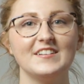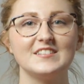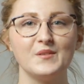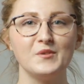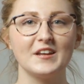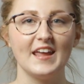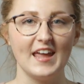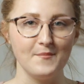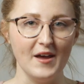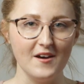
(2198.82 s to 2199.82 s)
someone
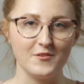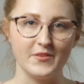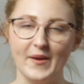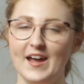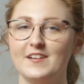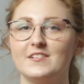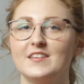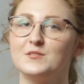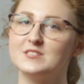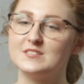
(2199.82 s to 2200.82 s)
came out with a pattern
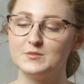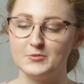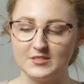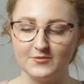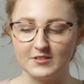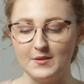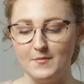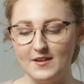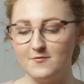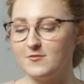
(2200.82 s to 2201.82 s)
that was specifically
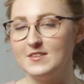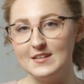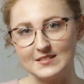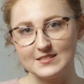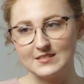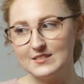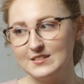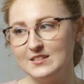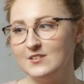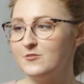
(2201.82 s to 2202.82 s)
meant for this,
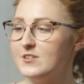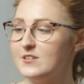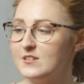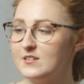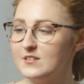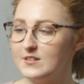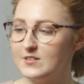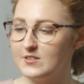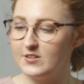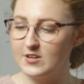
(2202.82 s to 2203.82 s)
for
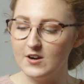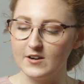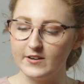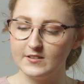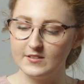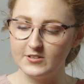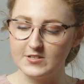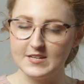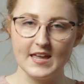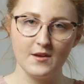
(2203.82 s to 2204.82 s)
their yarn, their
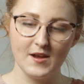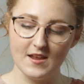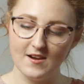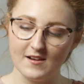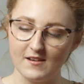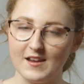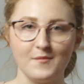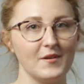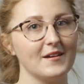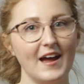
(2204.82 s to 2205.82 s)
DK weight yarn. And
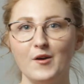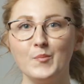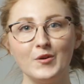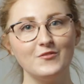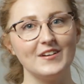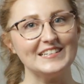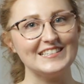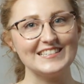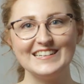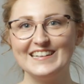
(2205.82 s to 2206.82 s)
I'm like, how
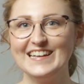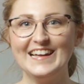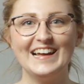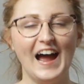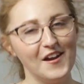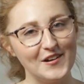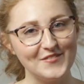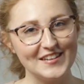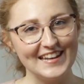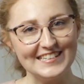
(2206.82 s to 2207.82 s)
perfect. I don't
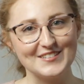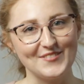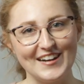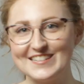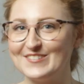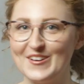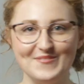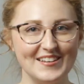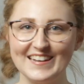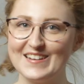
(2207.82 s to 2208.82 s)
have to gauge swatch if
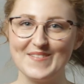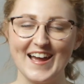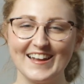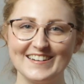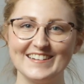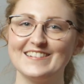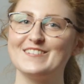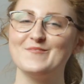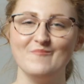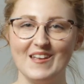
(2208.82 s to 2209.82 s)
I'm knitting a pattern
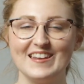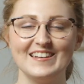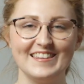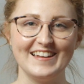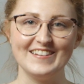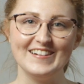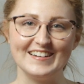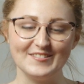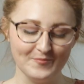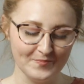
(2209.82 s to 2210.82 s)
made in that
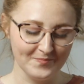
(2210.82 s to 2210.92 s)
yarn.